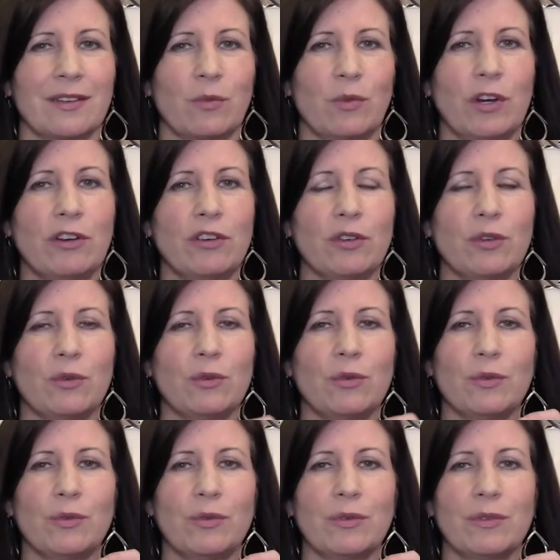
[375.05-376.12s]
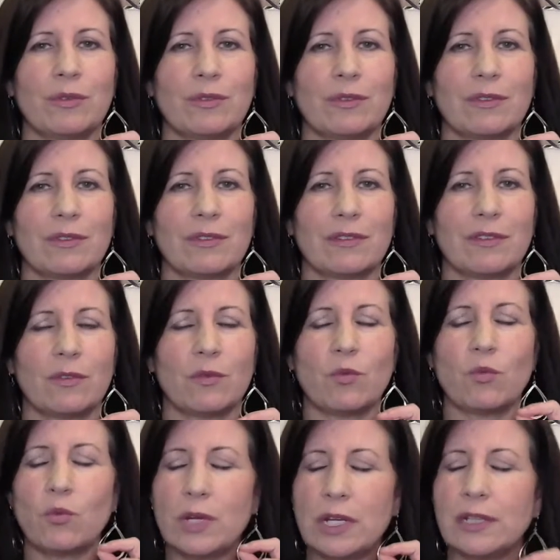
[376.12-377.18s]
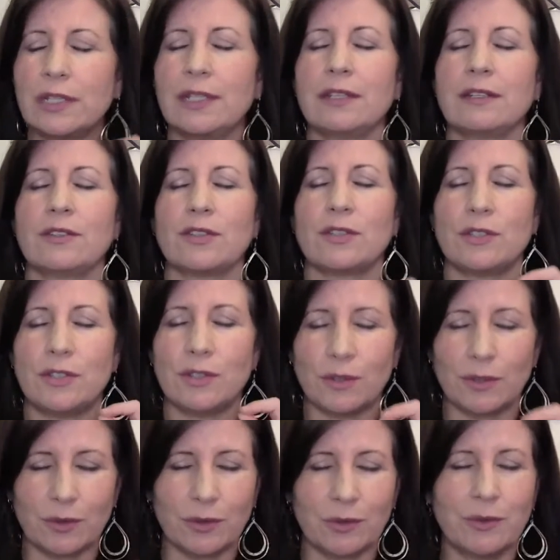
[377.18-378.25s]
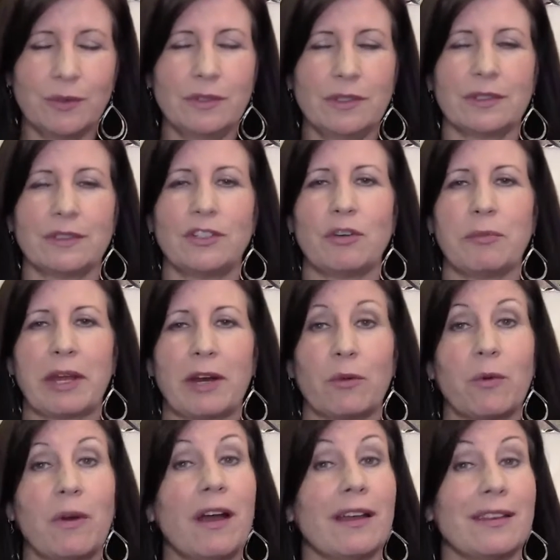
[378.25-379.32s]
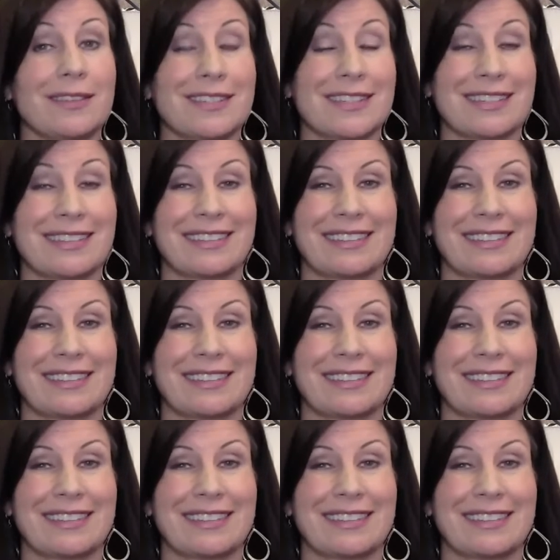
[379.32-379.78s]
What are you willing to do no matter what?